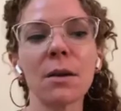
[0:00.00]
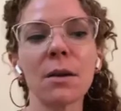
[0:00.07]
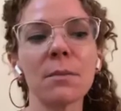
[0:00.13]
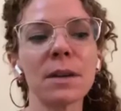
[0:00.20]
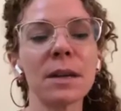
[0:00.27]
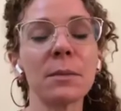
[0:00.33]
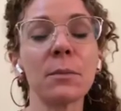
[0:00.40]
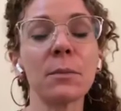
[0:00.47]

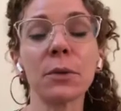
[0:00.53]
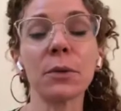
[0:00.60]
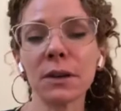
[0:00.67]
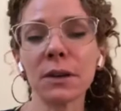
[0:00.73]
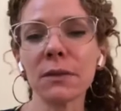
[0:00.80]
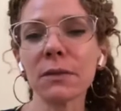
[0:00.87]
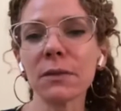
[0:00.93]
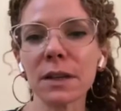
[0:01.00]
in
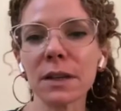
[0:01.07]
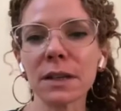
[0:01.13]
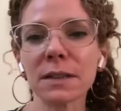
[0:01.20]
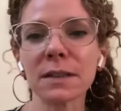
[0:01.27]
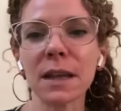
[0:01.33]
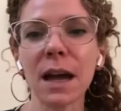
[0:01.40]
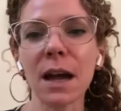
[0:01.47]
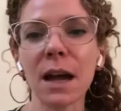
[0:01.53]
brief, is
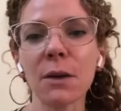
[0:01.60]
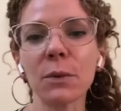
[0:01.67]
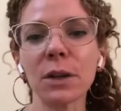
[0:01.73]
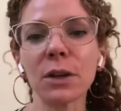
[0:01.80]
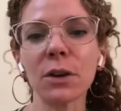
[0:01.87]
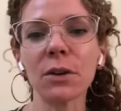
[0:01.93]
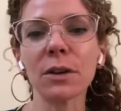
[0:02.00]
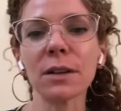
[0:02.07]
that we
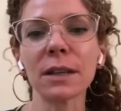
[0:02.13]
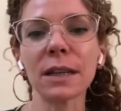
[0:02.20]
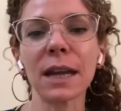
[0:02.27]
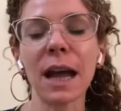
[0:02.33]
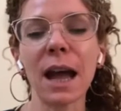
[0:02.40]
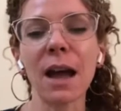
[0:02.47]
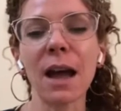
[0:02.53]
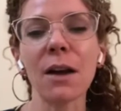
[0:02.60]
currently
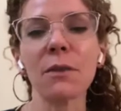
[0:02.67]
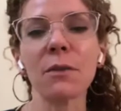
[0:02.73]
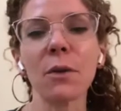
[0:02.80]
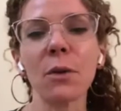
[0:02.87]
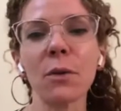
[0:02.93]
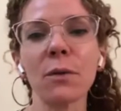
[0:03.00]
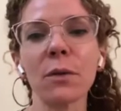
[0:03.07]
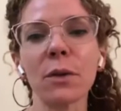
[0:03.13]
have
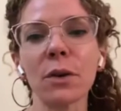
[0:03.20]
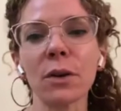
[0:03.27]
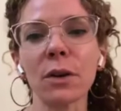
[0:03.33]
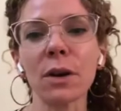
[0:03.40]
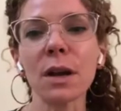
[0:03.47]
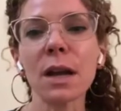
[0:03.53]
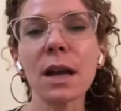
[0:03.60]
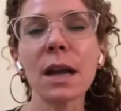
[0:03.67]

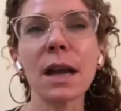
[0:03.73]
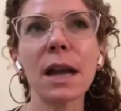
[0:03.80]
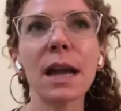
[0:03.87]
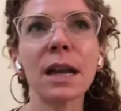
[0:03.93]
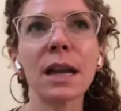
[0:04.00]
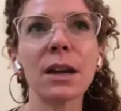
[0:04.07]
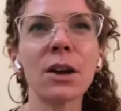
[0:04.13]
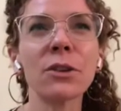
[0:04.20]
over
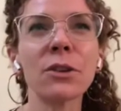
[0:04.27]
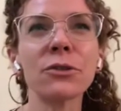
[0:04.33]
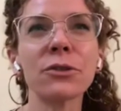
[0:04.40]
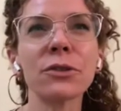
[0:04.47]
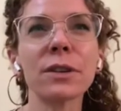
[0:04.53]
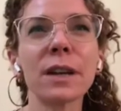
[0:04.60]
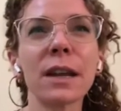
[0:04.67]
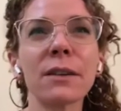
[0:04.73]

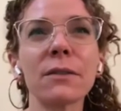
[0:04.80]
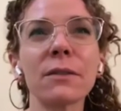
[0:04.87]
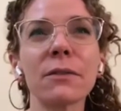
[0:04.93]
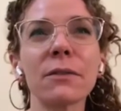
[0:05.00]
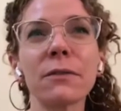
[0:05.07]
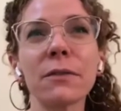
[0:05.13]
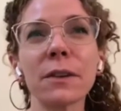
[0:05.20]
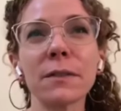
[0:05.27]

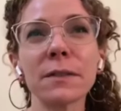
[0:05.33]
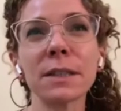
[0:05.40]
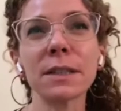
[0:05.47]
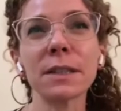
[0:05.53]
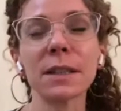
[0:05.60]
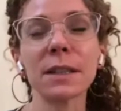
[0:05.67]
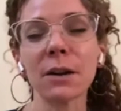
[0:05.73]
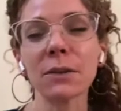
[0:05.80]

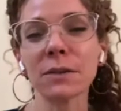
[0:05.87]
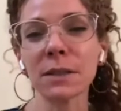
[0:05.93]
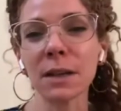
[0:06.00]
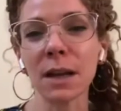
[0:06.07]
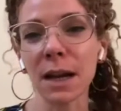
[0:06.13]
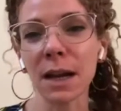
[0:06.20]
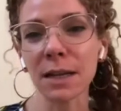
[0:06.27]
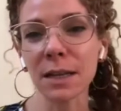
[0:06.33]
850,000
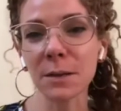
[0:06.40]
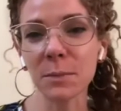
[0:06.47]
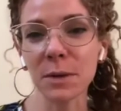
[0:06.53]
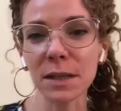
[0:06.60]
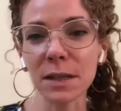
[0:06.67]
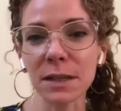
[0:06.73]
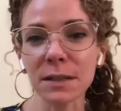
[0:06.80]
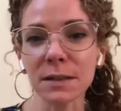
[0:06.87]

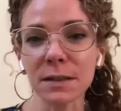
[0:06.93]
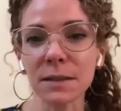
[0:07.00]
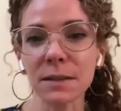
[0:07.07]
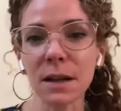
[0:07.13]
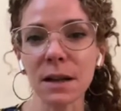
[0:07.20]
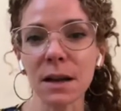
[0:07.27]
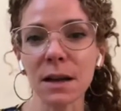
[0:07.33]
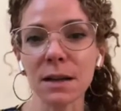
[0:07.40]
IDPs
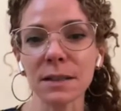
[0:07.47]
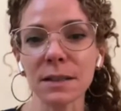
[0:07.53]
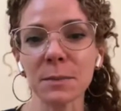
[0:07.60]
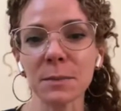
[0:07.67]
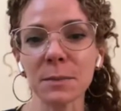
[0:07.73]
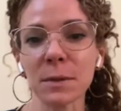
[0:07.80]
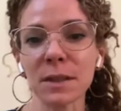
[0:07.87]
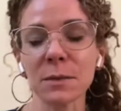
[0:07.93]

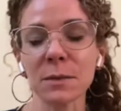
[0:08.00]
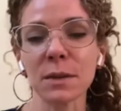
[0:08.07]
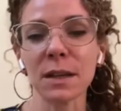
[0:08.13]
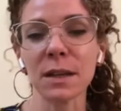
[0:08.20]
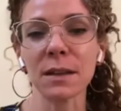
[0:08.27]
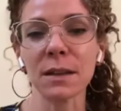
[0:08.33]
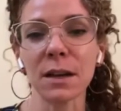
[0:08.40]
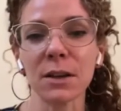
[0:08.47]
displaced
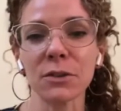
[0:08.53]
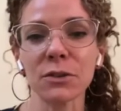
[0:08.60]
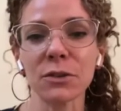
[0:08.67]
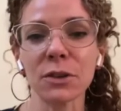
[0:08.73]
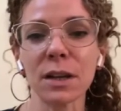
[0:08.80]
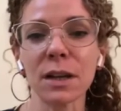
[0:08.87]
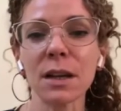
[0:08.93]
within the country.